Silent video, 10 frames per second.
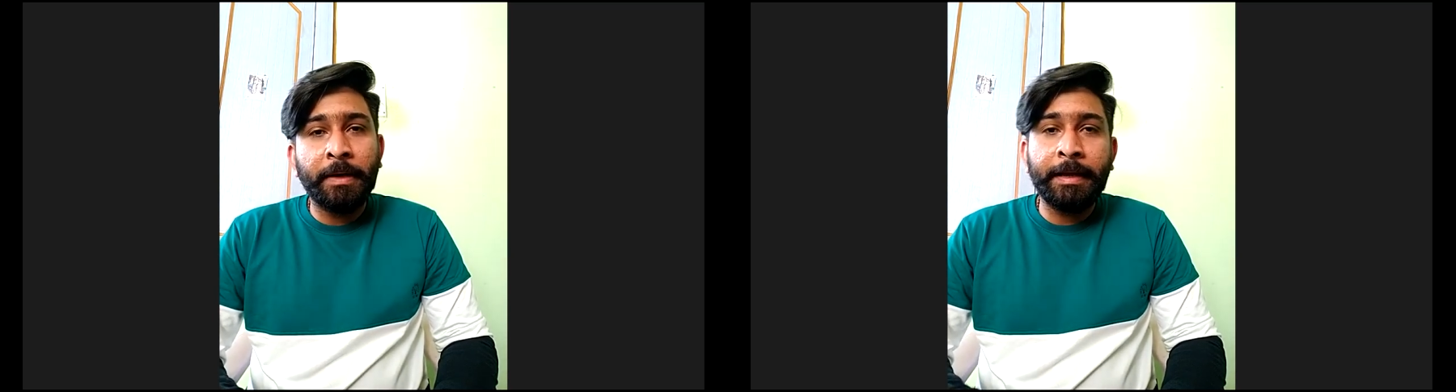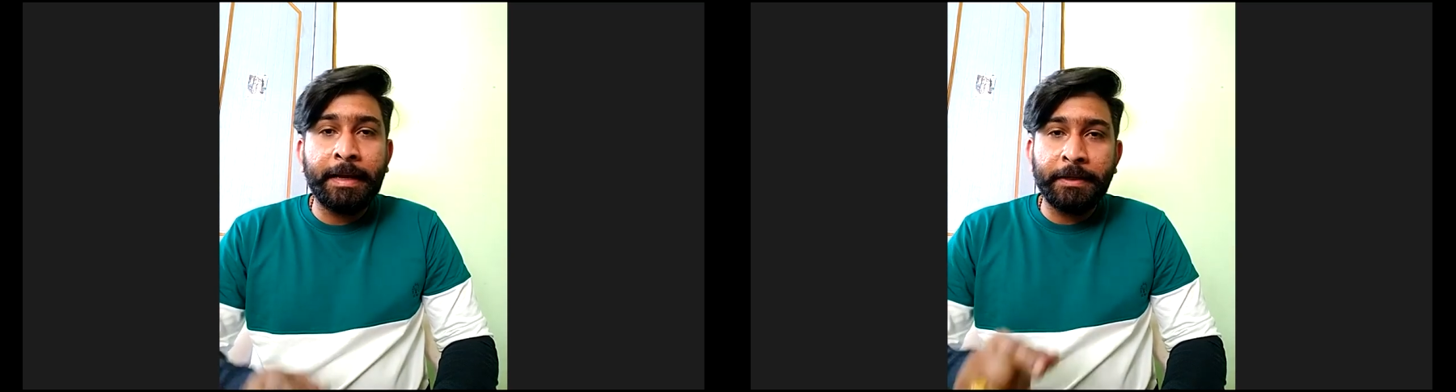
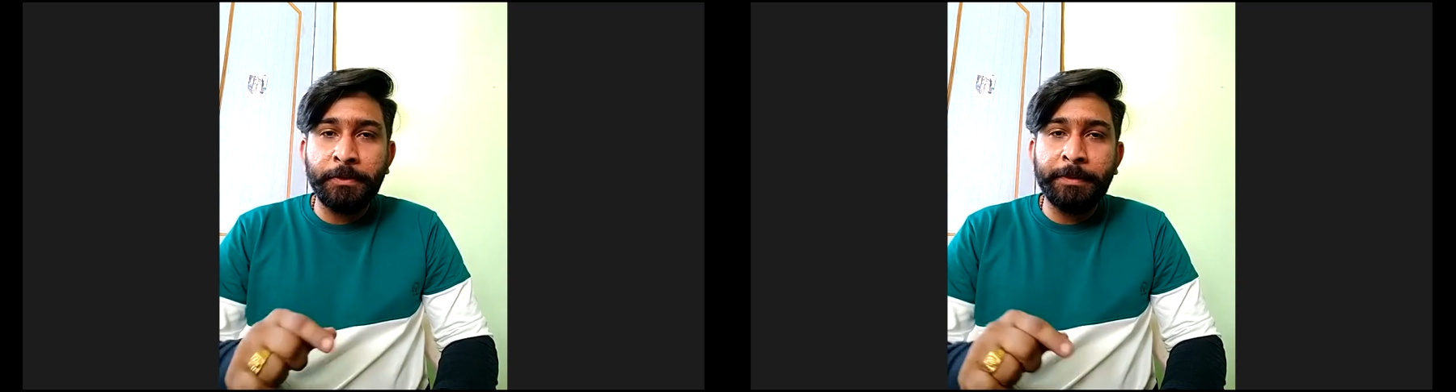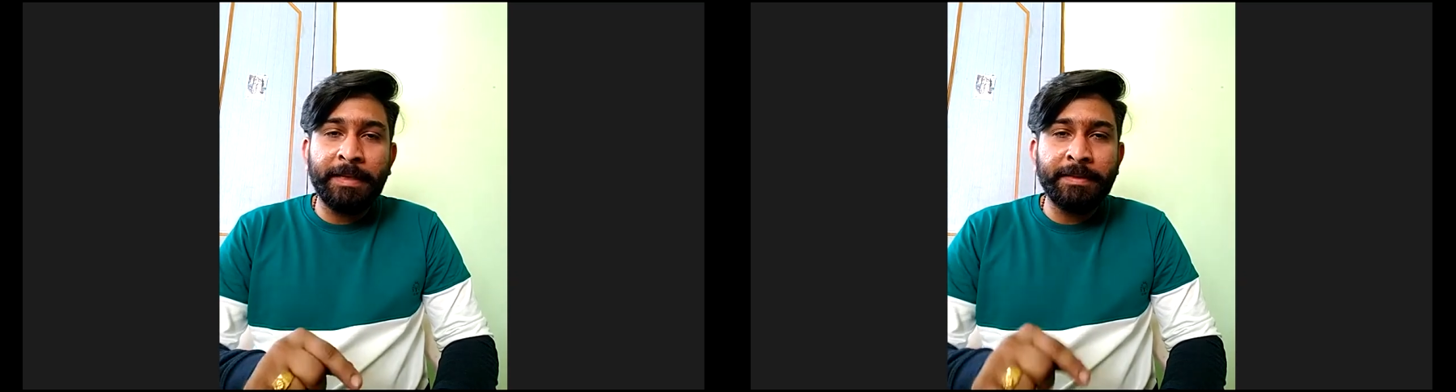I had
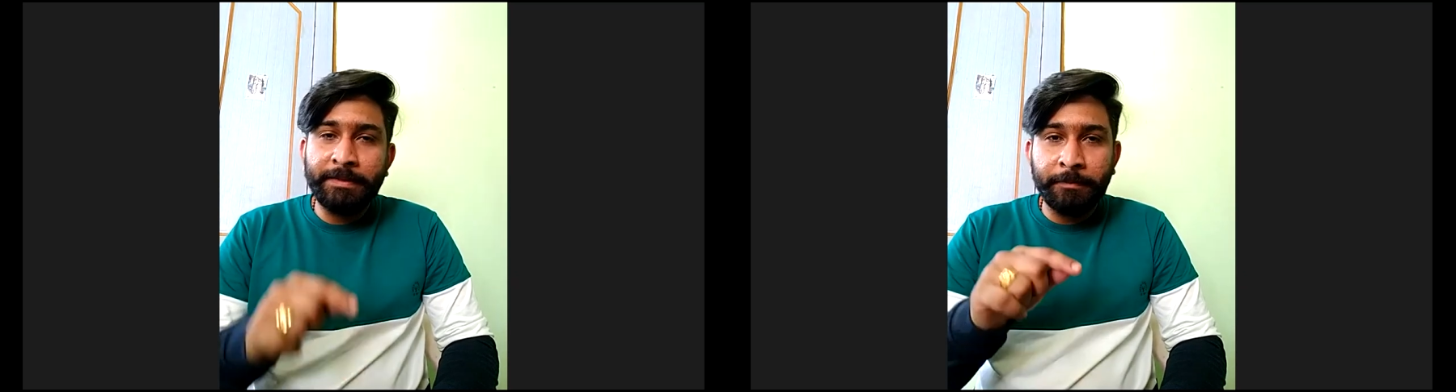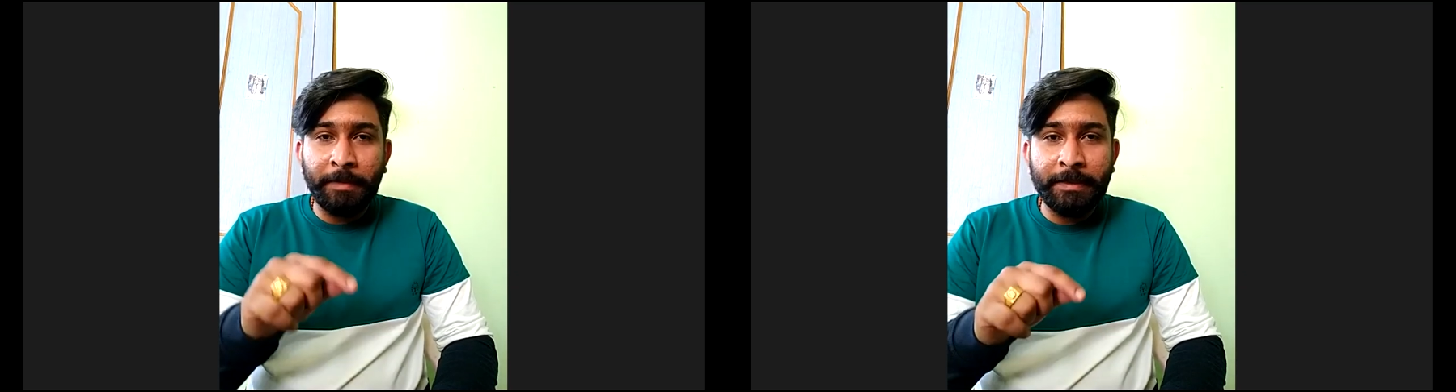actually mass
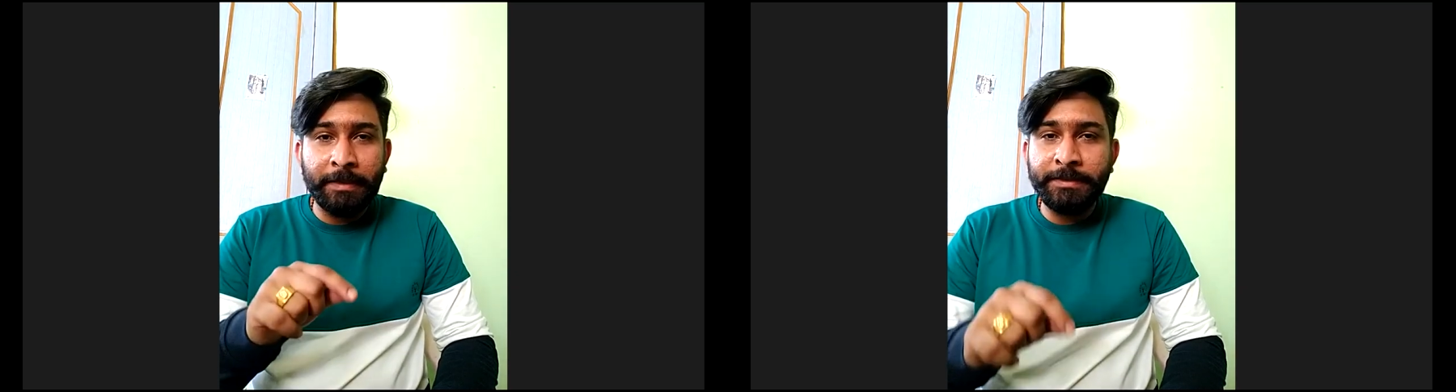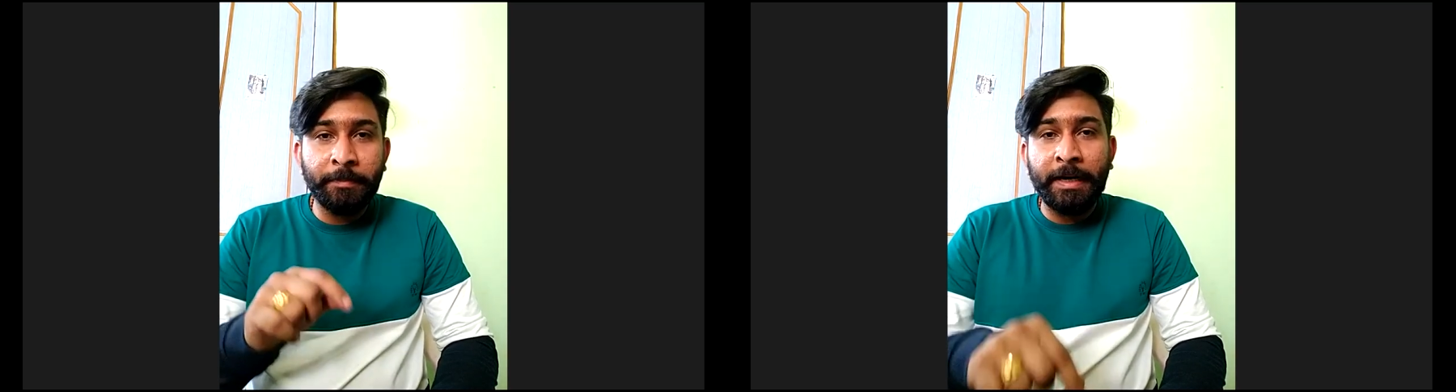
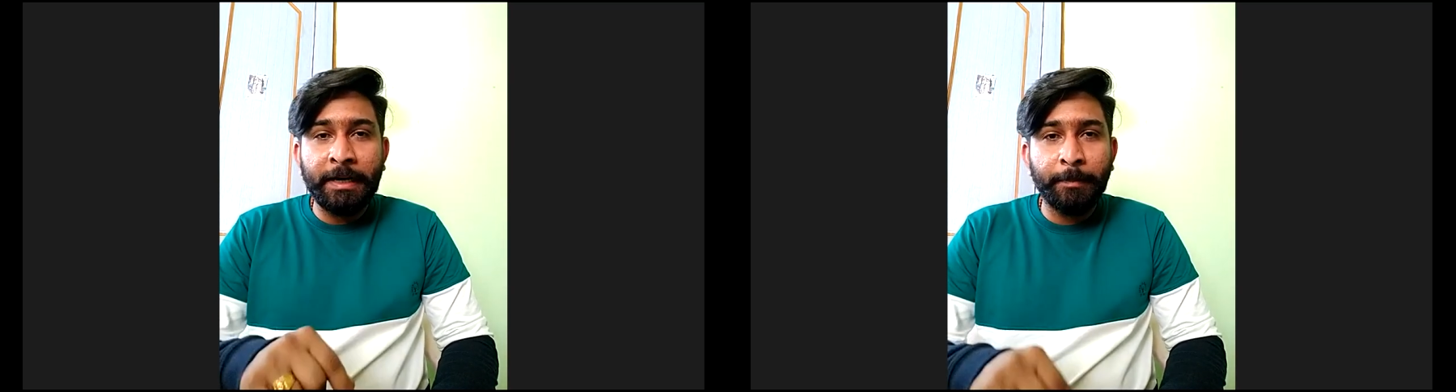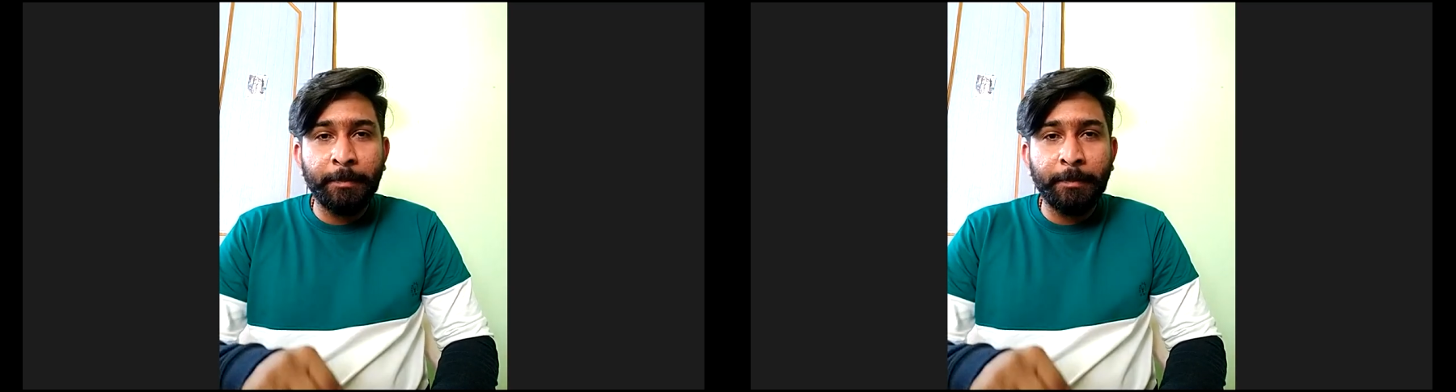marked some
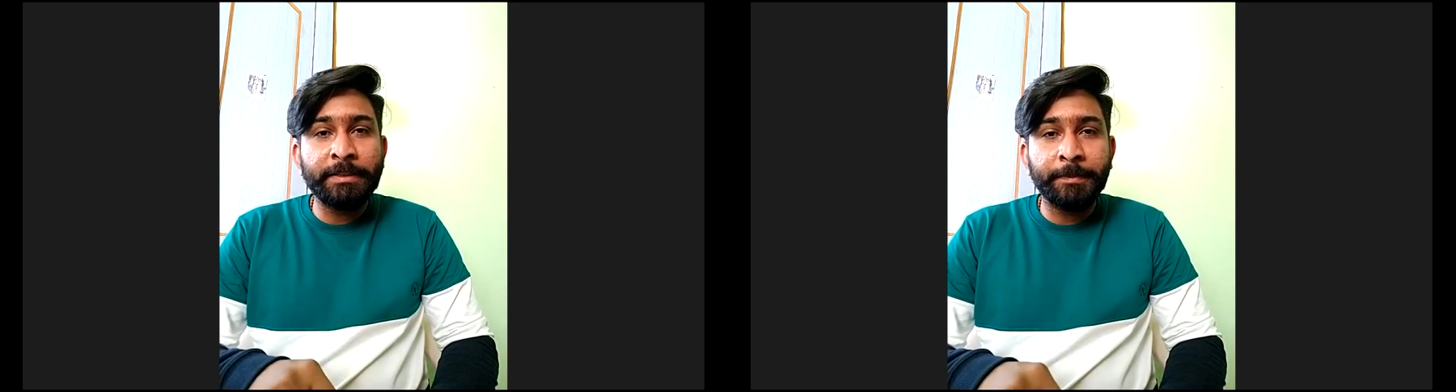random answer